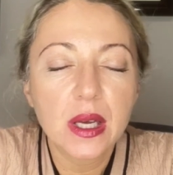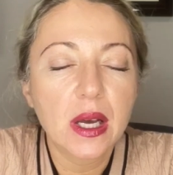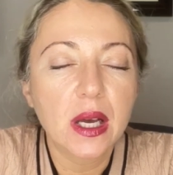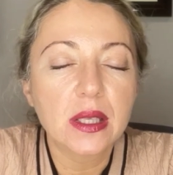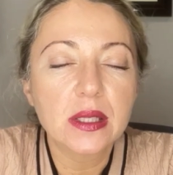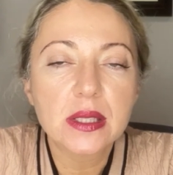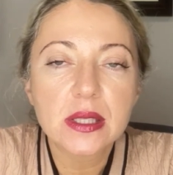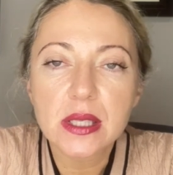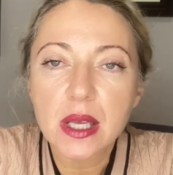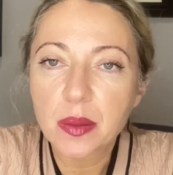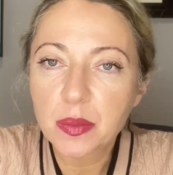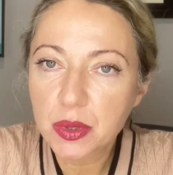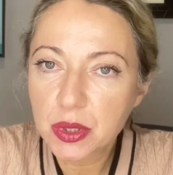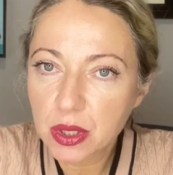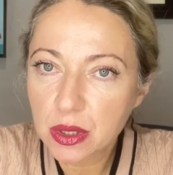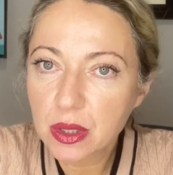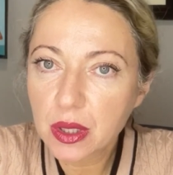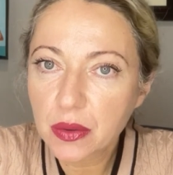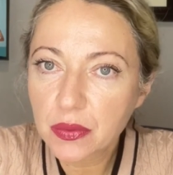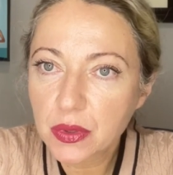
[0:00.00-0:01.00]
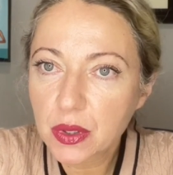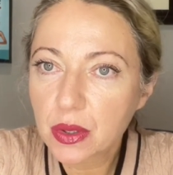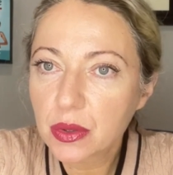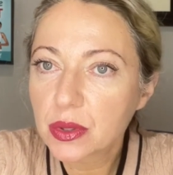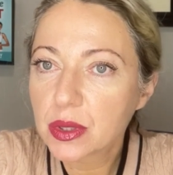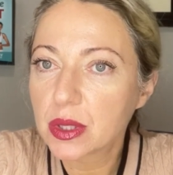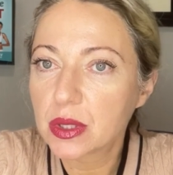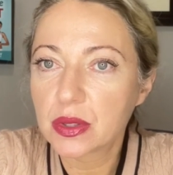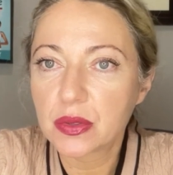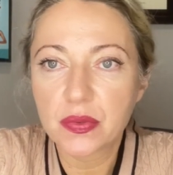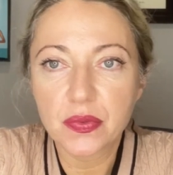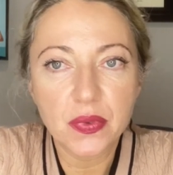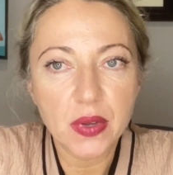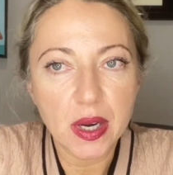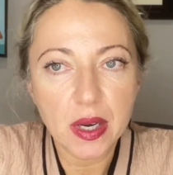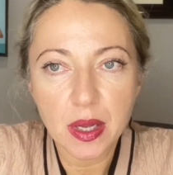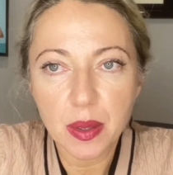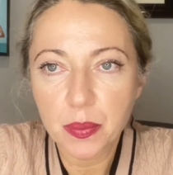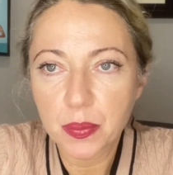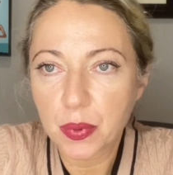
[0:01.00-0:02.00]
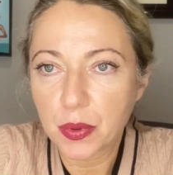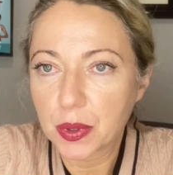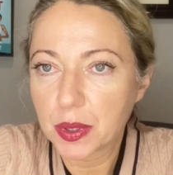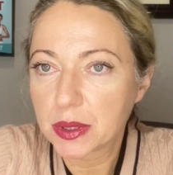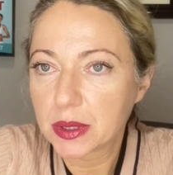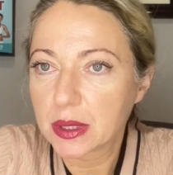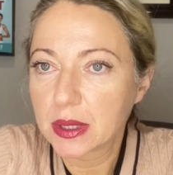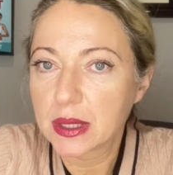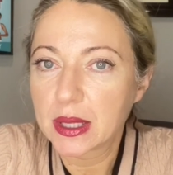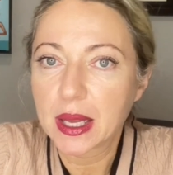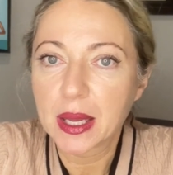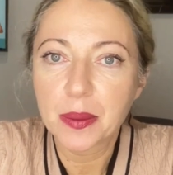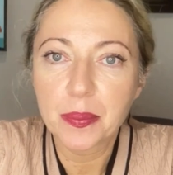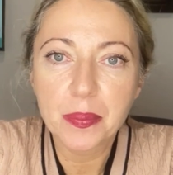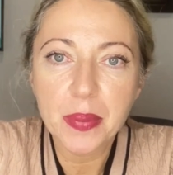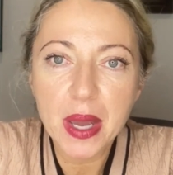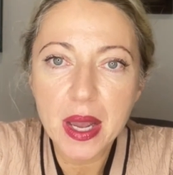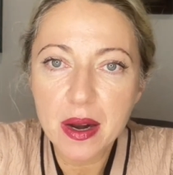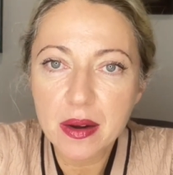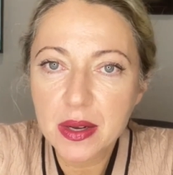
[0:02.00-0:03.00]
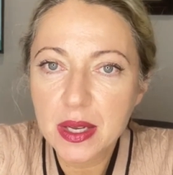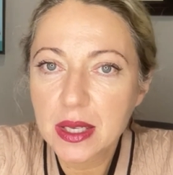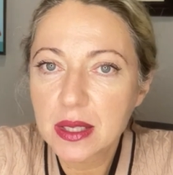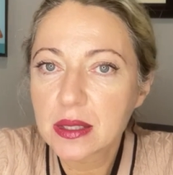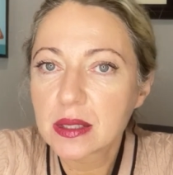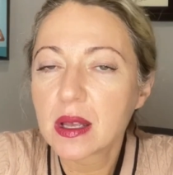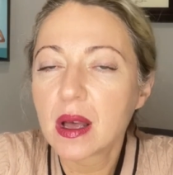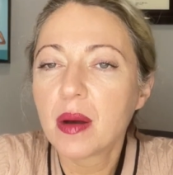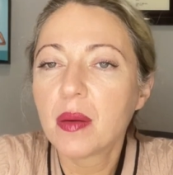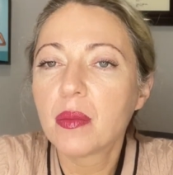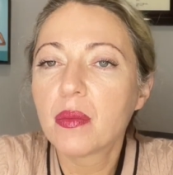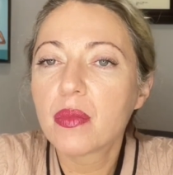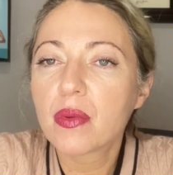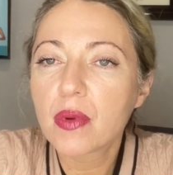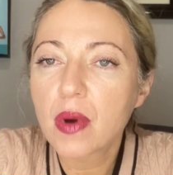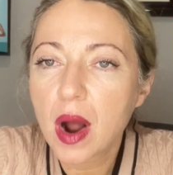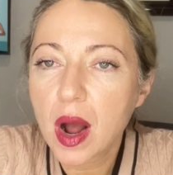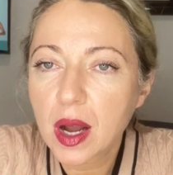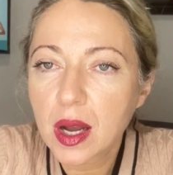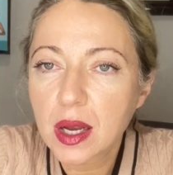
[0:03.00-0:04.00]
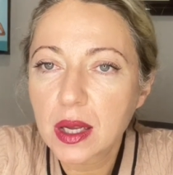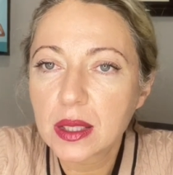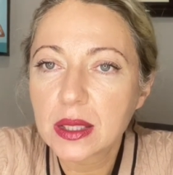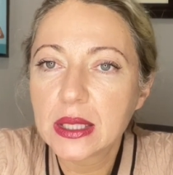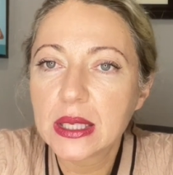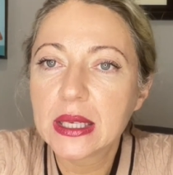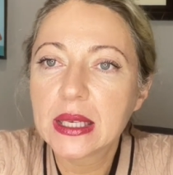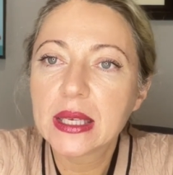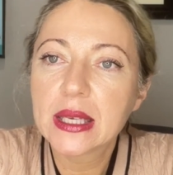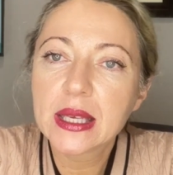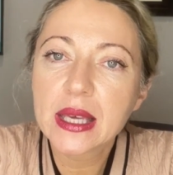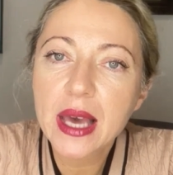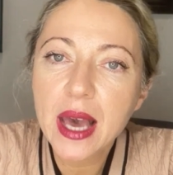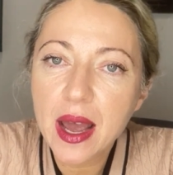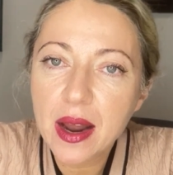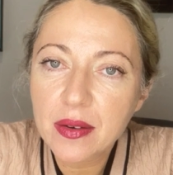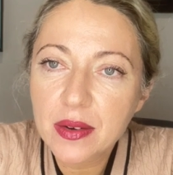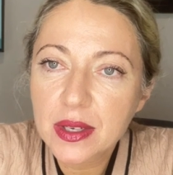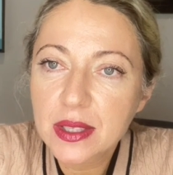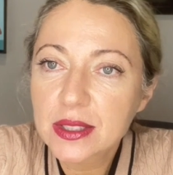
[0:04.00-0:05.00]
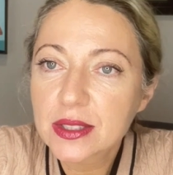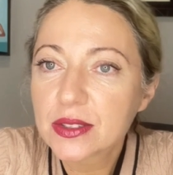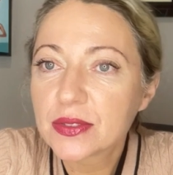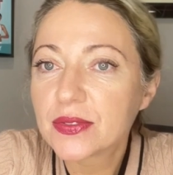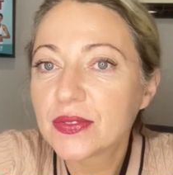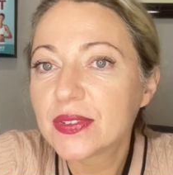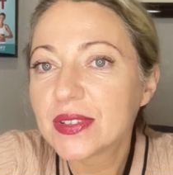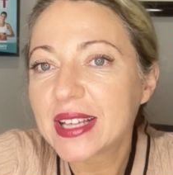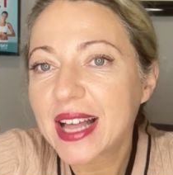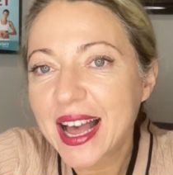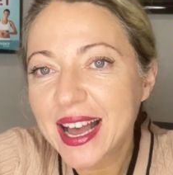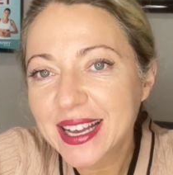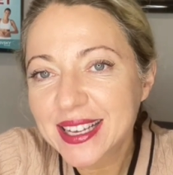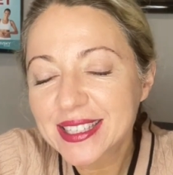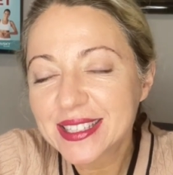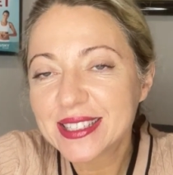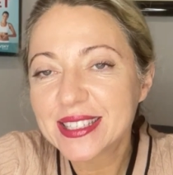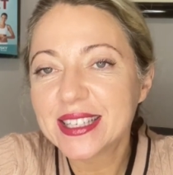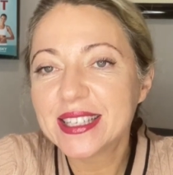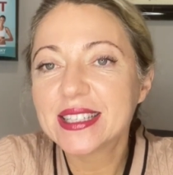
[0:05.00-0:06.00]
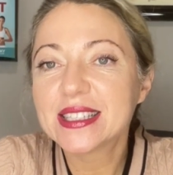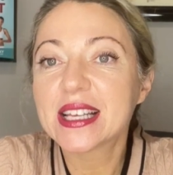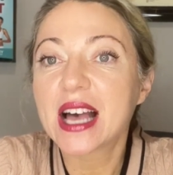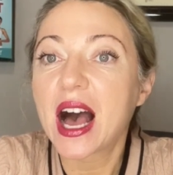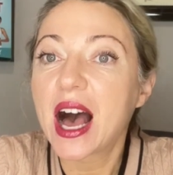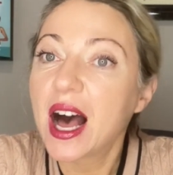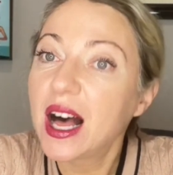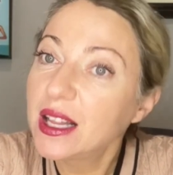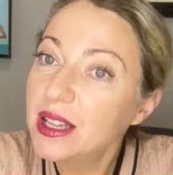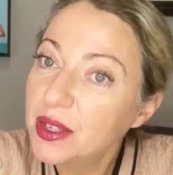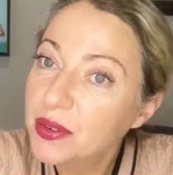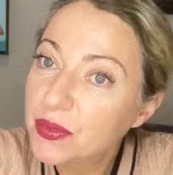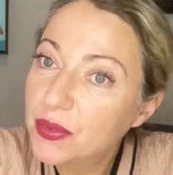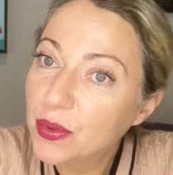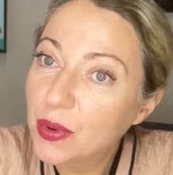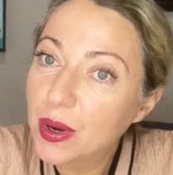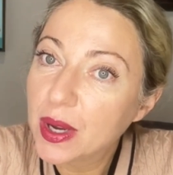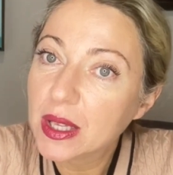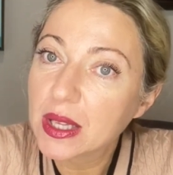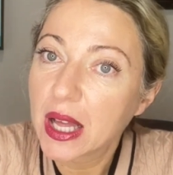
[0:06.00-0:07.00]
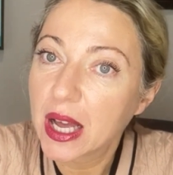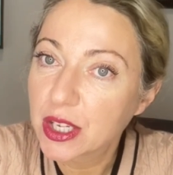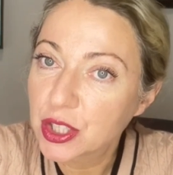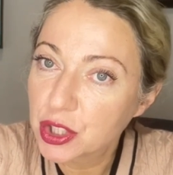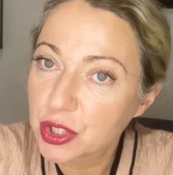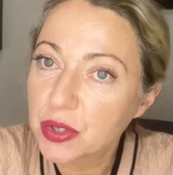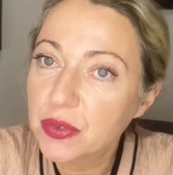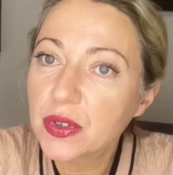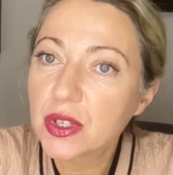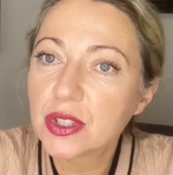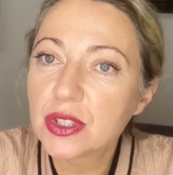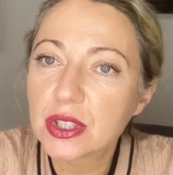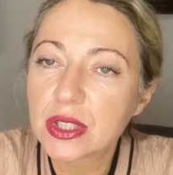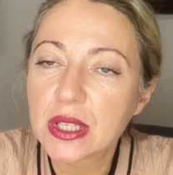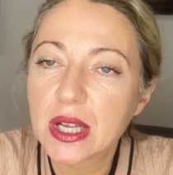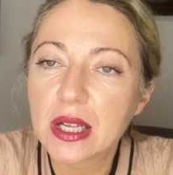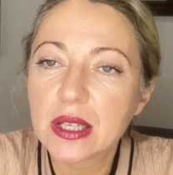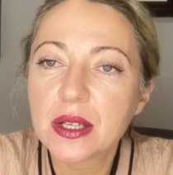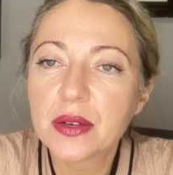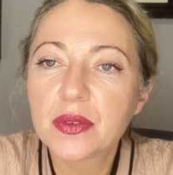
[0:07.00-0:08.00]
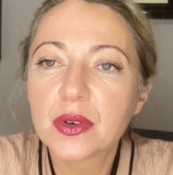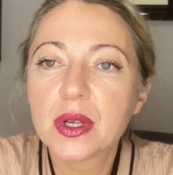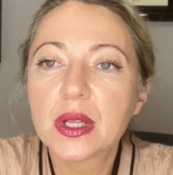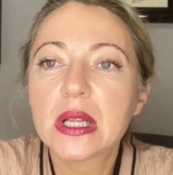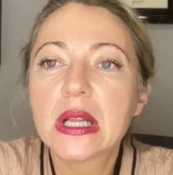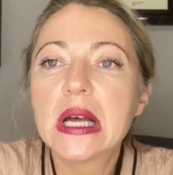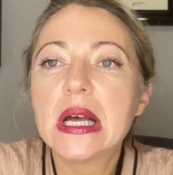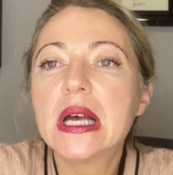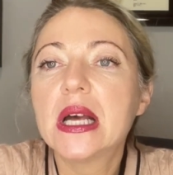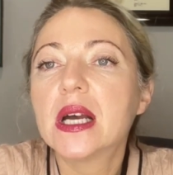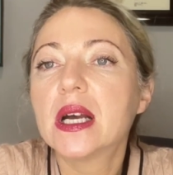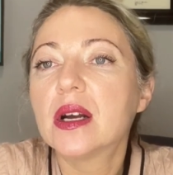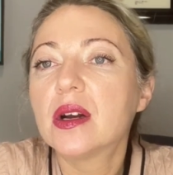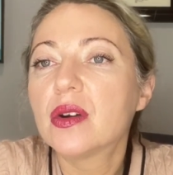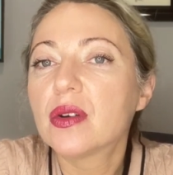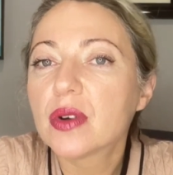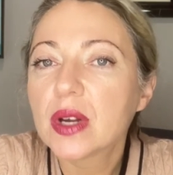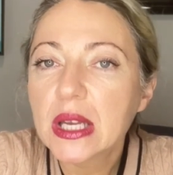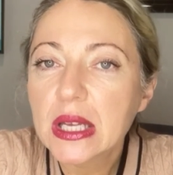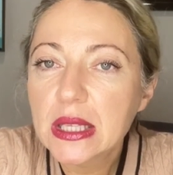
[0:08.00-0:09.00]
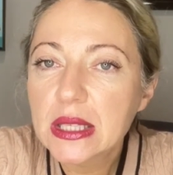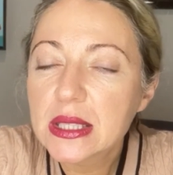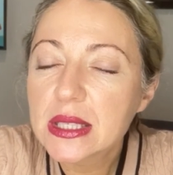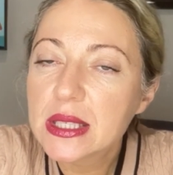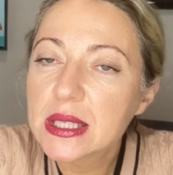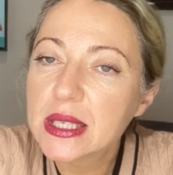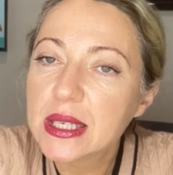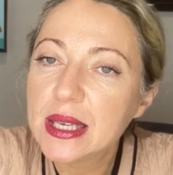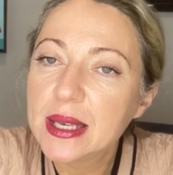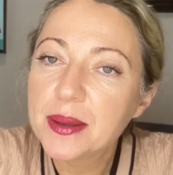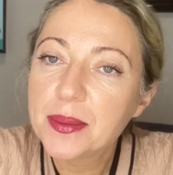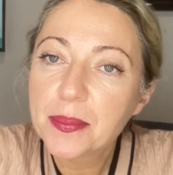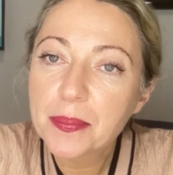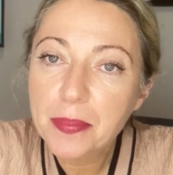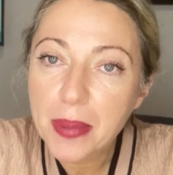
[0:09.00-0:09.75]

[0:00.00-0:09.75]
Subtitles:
Consumption of those is very important, like berries, broccoli, carrots, flax seeds, olive oil, extra virgin olive oil, green tea,